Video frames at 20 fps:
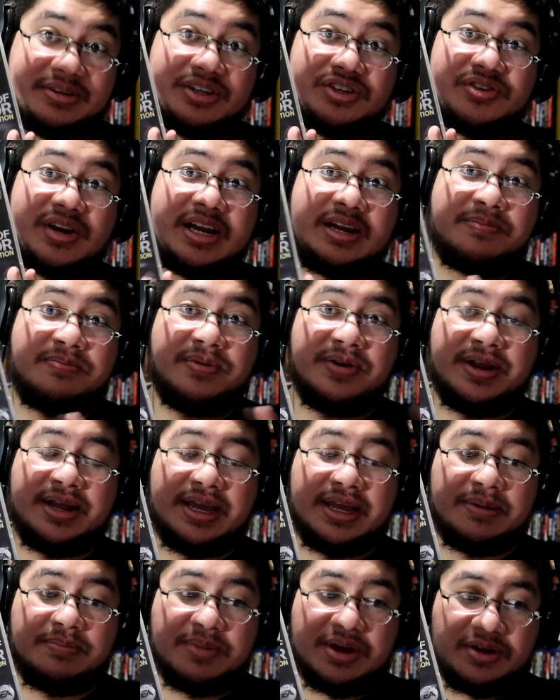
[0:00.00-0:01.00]
to try to
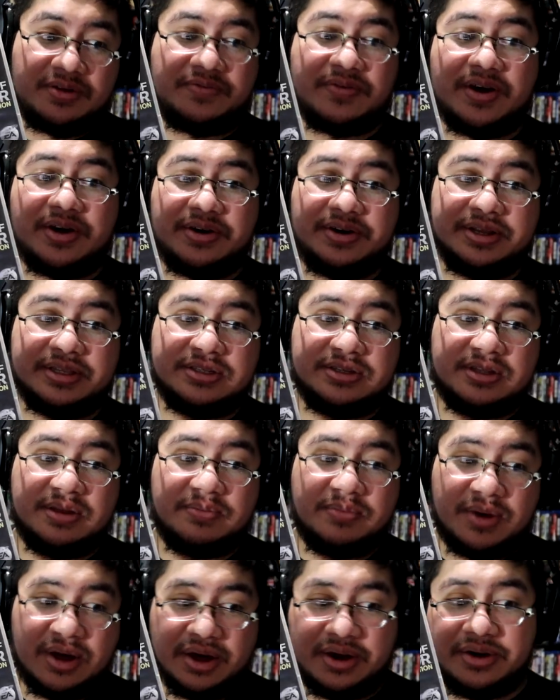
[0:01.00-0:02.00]
bring Medal of Honor into the
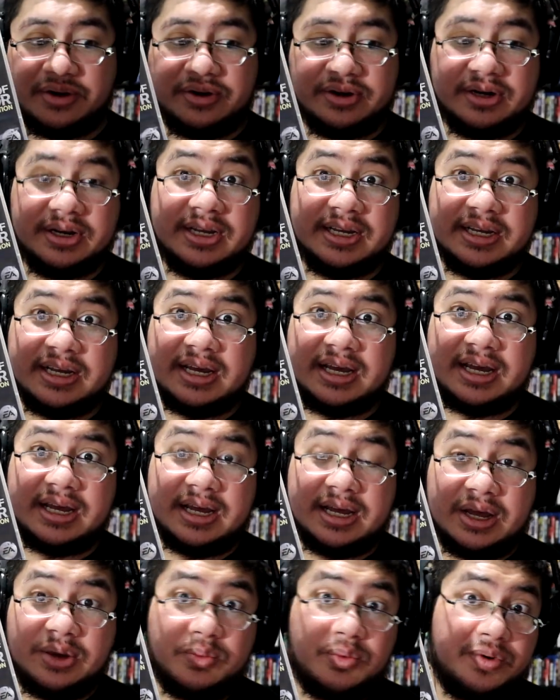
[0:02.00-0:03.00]
modern
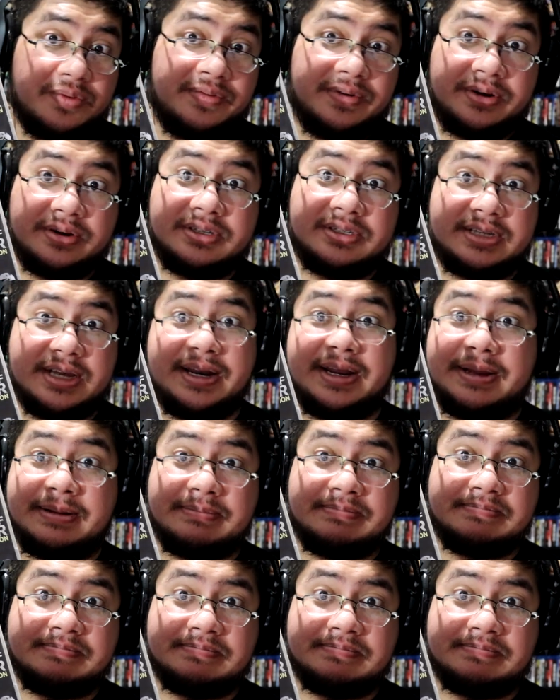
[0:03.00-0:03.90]
uh, warfare setting.